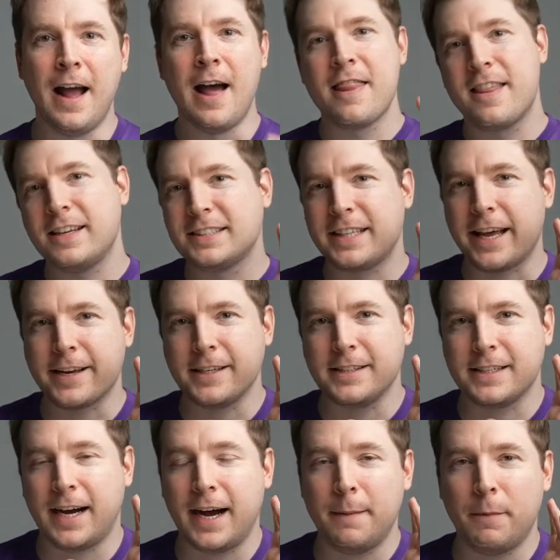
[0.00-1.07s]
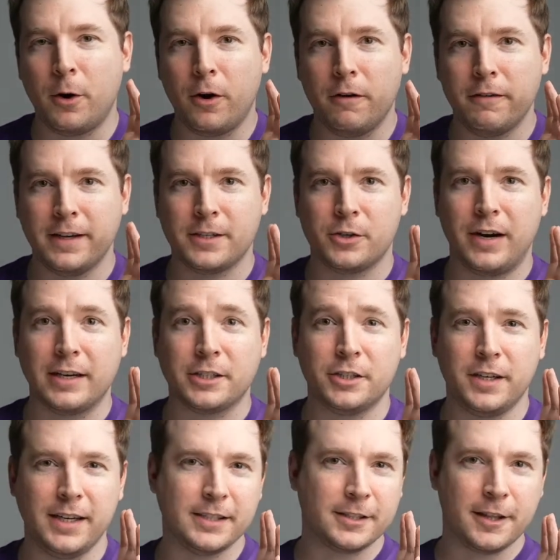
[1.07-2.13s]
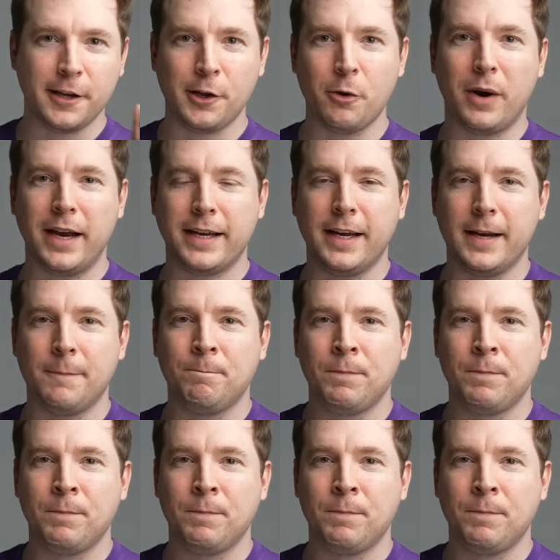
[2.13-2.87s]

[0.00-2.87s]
The second type of interaction is the UI kit.